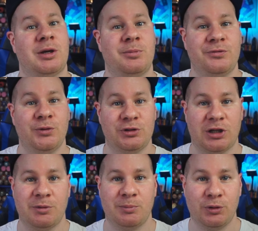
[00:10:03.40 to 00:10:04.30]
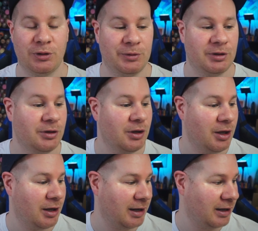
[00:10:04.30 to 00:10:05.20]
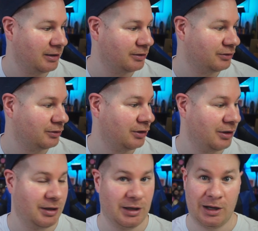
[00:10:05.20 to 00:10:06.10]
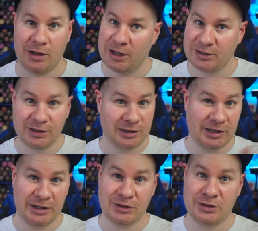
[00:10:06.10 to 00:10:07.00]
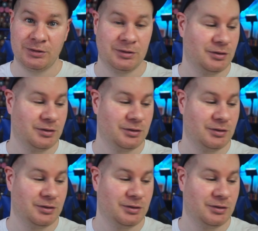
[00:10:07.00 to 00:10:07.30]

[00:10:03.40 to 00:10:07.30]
type of full-time employment. and a year later,